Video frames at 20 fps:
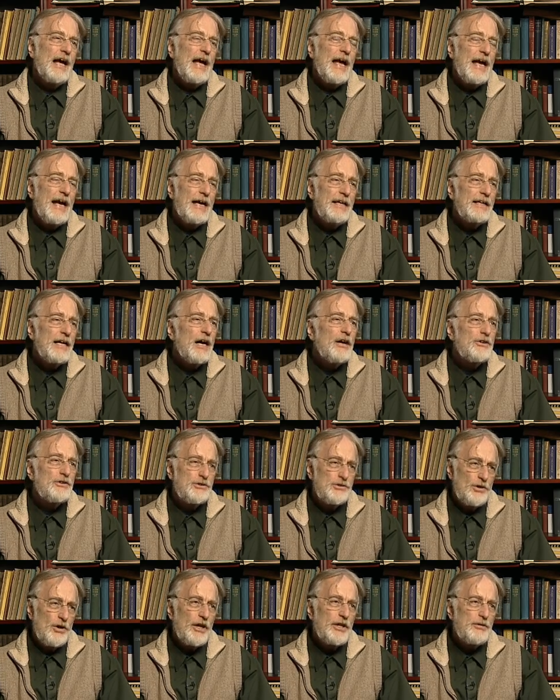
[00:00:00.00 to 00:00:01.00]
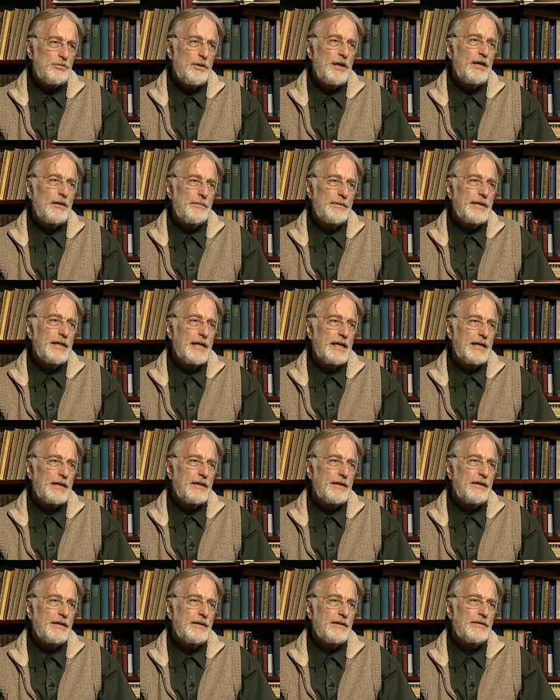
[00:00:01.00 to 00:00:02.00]
And our joint well-being,
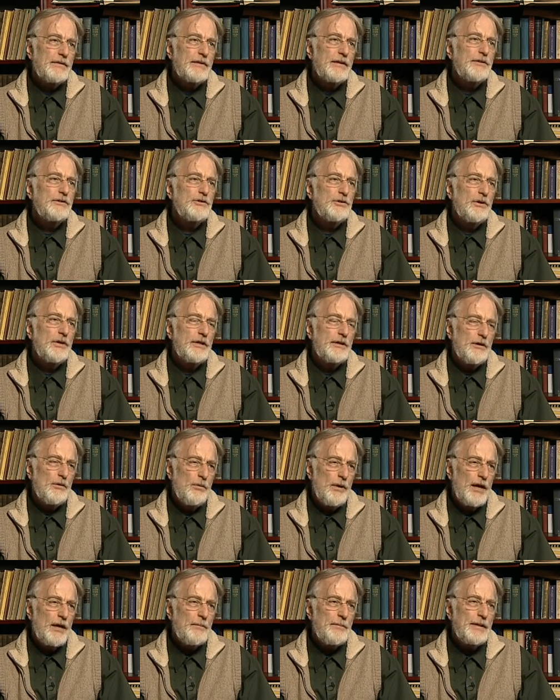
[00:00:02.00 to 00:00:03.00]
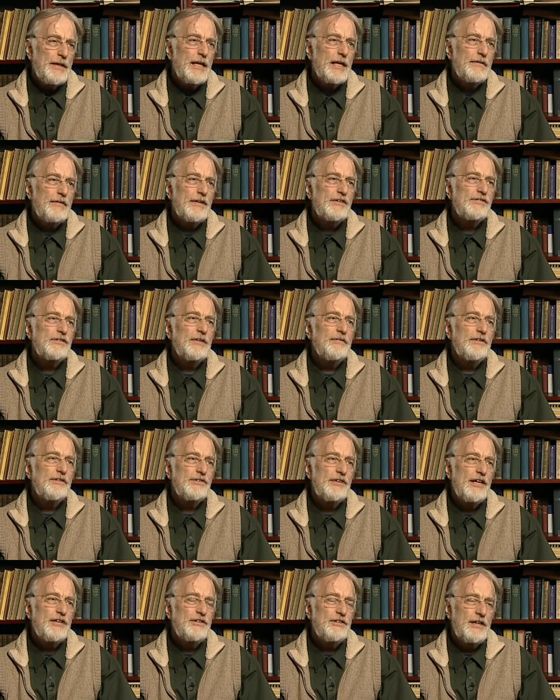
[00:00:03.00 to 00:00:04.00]
the, the well-being of our
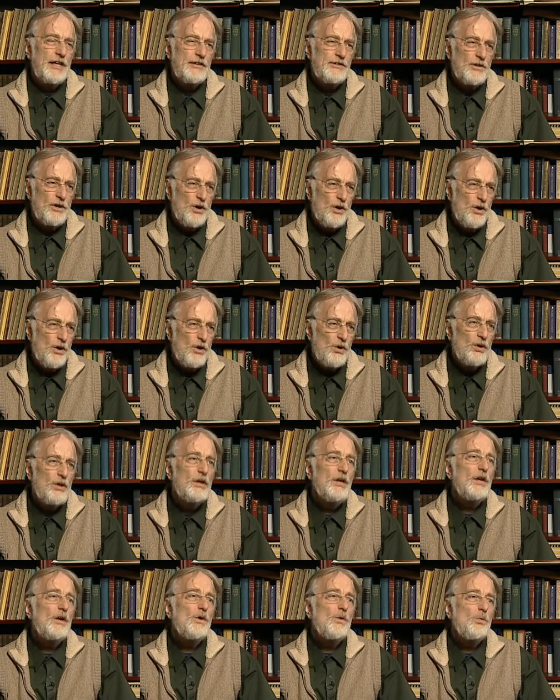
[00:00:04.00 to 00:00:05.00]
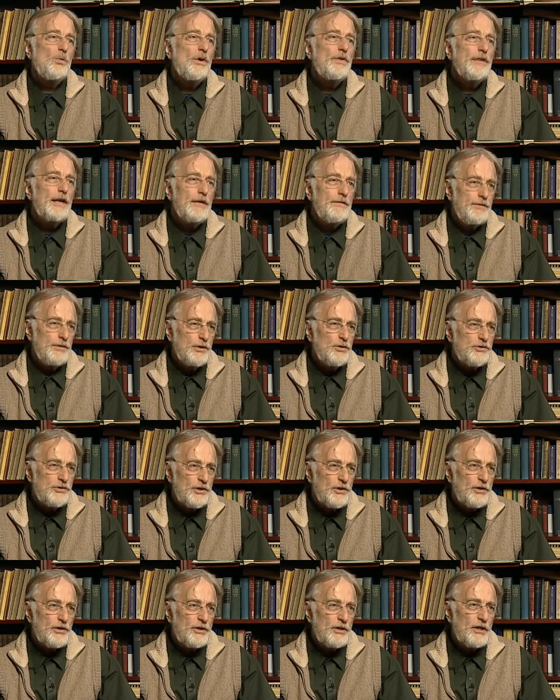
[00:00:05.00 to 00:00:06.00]
civilization as a whole, with a
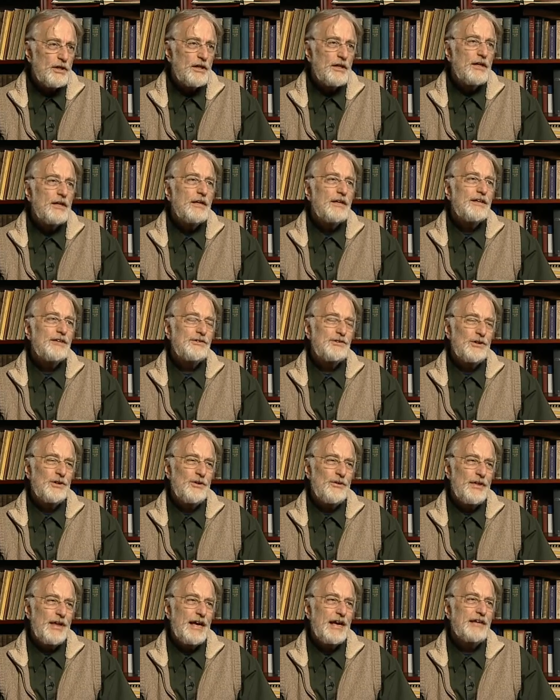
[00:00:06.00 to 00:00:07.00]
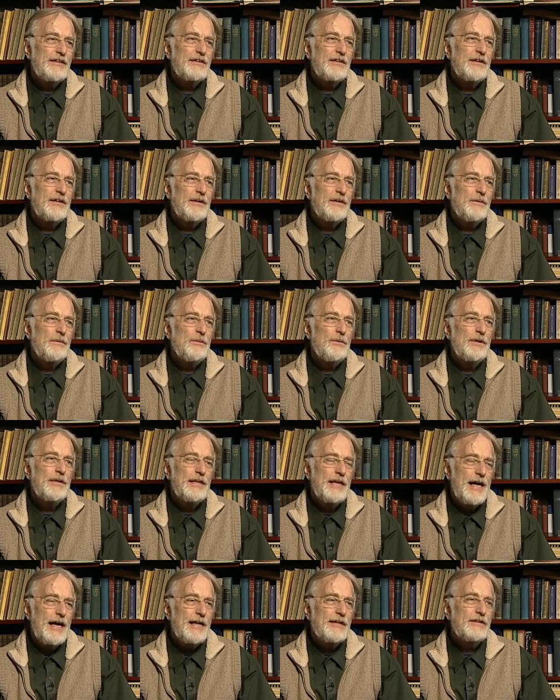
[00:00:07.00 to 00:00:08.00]
future so that uh, we're
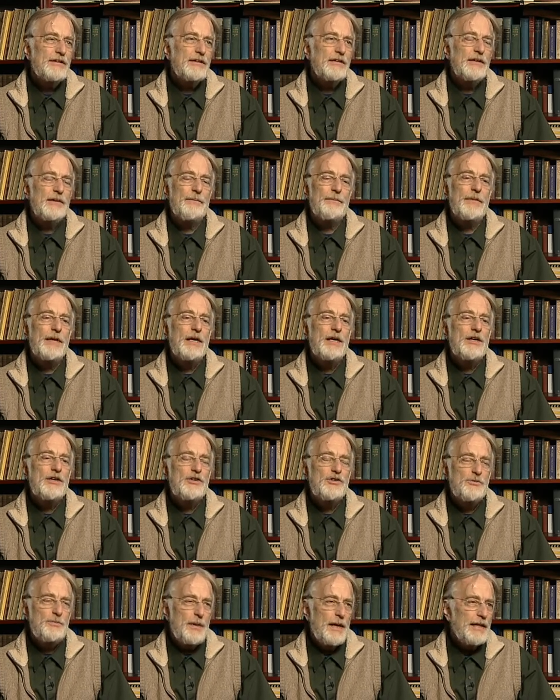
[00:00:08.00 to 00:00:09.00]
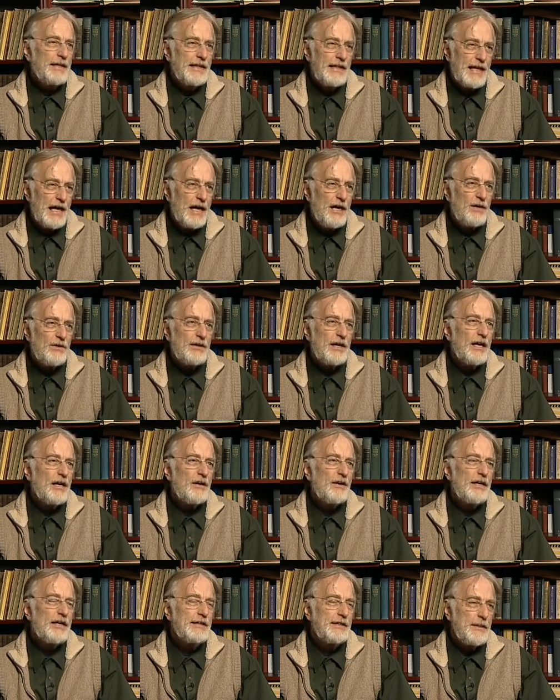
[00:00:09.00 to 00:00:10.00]
not um, spending out
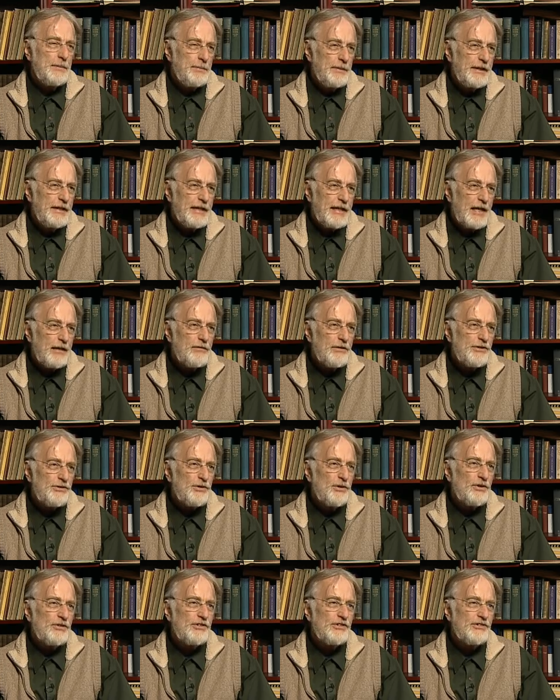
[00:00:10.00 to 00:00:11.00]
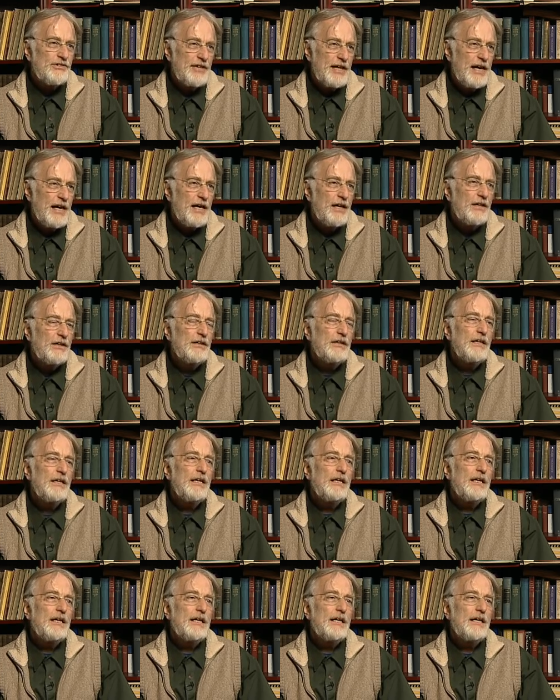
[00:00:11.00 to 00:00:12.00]
our and depleting our resources now
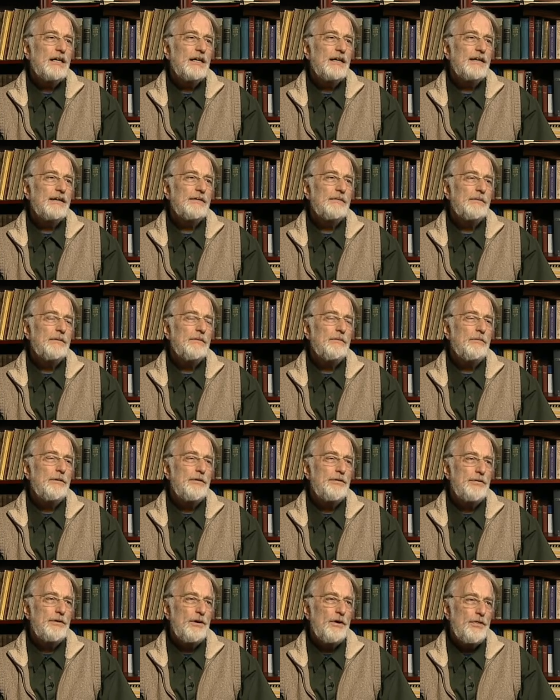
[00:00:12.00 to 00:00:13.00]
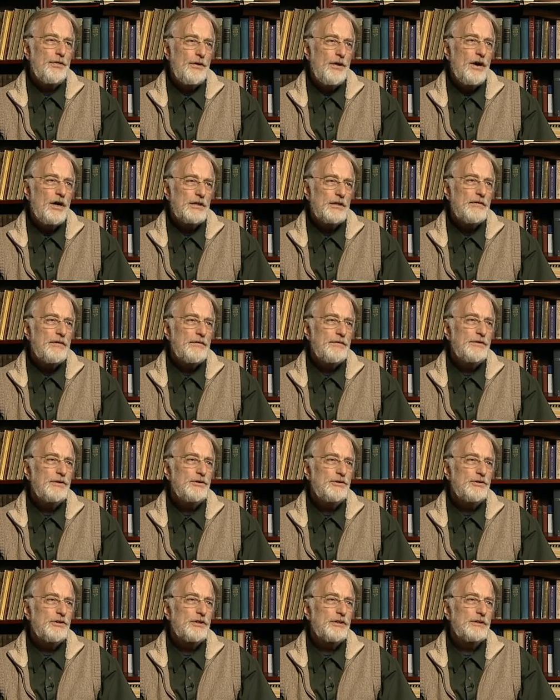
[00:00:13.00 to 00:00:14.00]
uh, with no thought of the
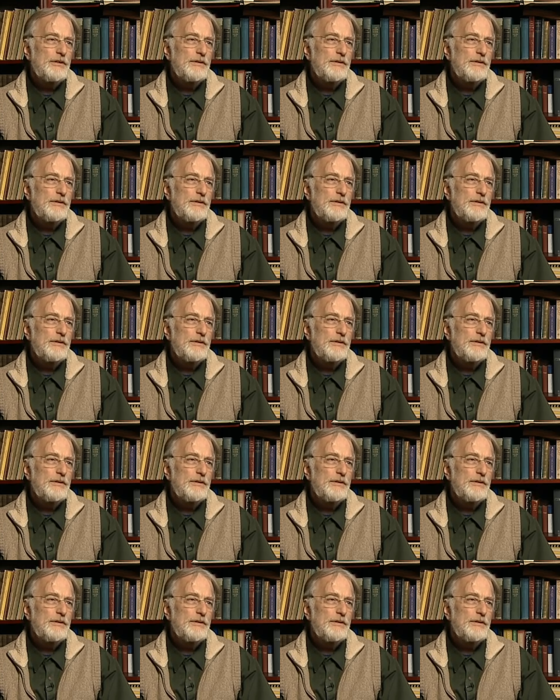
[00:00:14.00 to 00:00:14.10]
future.